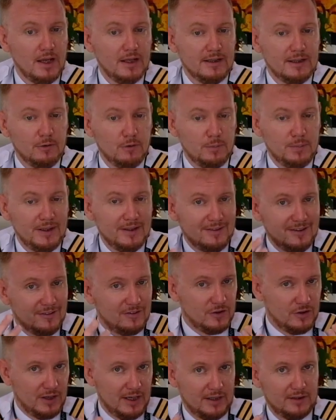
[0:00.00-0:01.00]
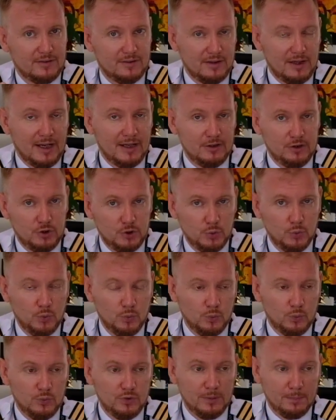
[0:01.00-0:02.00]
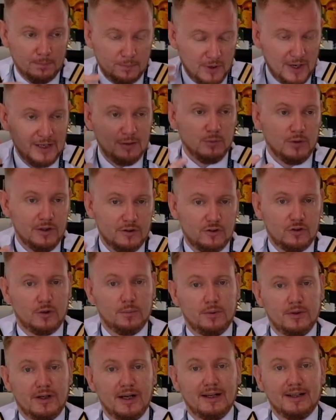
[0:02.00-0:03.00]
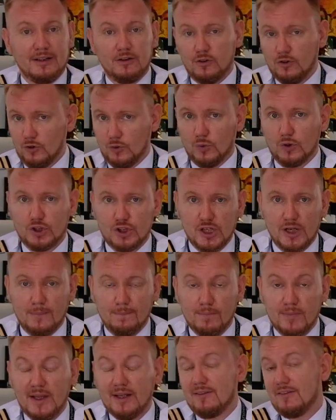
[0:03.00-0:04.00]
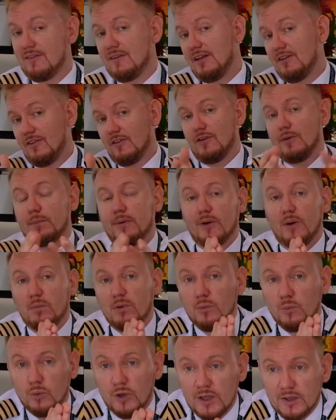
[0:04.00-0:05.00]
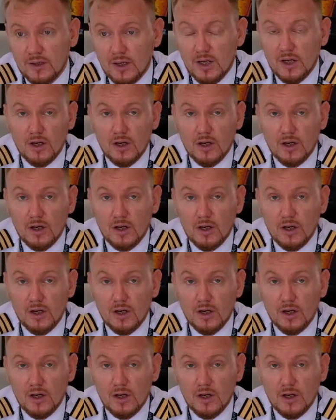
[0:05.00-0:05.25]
there will be a disconnect and you the brain will interpret that into nausea that's this is the problem with